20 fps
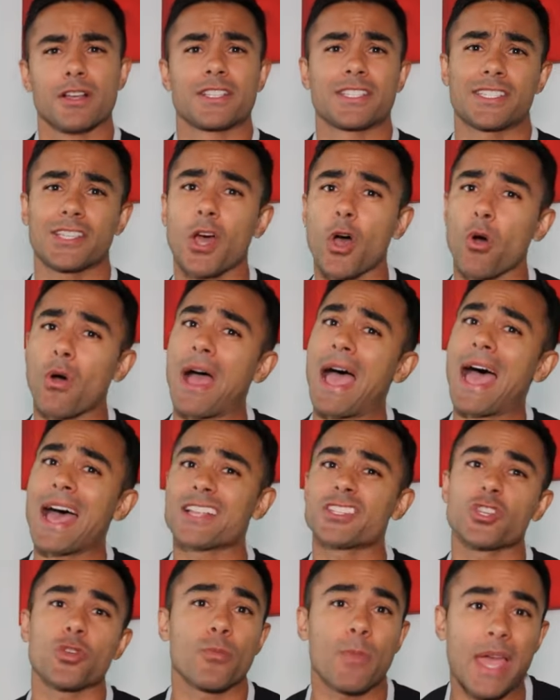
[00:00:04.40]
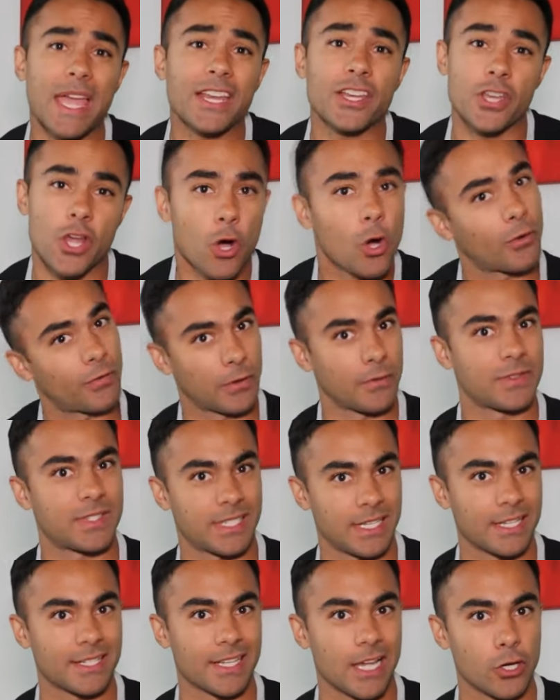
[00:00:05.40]
So, as you may know if you've
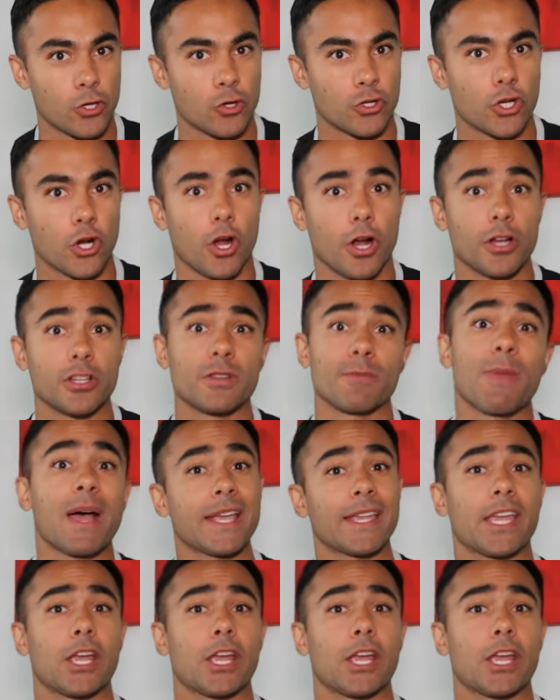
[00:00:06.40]
seen Dino Charge, my